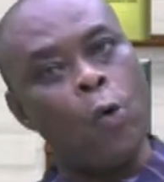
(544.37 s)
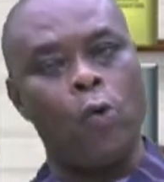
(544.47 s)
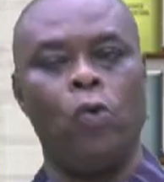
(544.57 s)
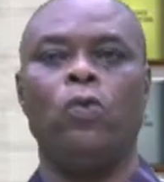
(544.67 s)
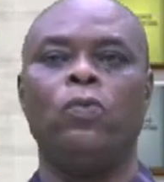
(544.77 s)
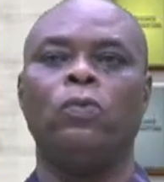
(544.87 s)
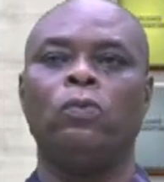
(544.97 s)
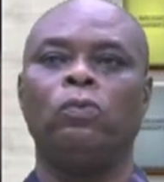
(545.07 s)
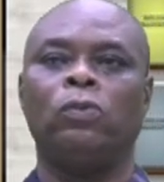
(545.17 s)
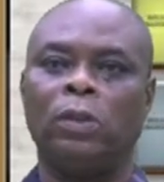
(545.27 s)
O.
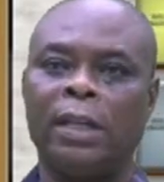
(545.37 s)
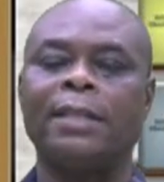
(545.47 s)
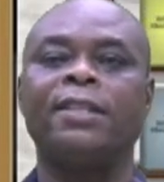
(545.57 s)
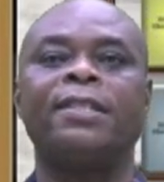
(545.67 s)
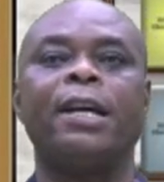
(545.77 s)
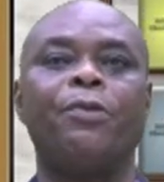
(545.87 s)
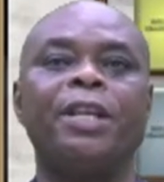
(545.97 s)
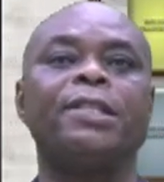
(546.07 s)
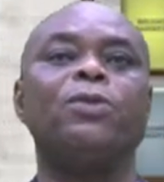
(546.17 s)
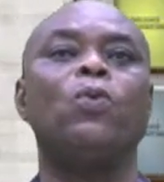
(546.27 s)
That is the
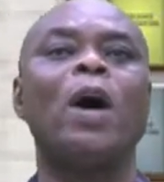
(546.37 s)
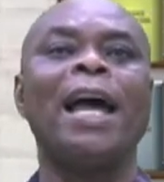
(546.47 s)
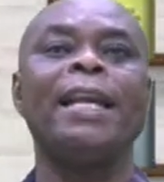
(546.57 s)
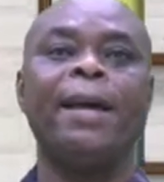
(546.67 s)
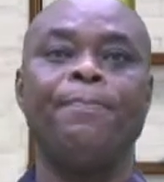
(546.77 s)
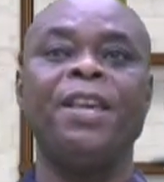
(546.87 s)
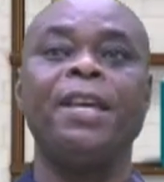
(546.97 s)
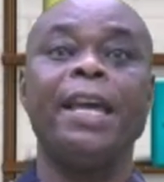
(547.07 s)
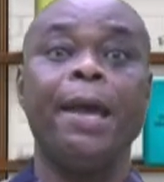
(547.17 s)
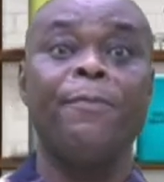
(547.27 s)
reason why the
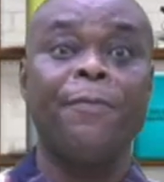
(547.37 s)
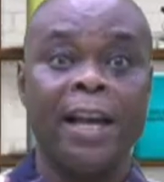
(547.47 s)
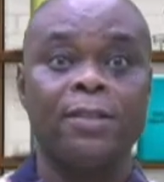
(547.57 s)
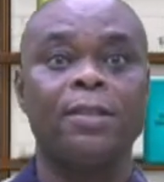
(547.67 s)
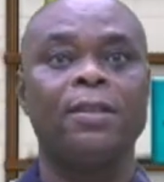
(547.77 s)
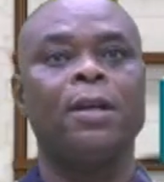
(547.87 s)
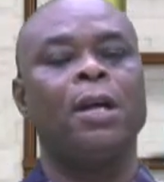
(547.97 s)
B came first.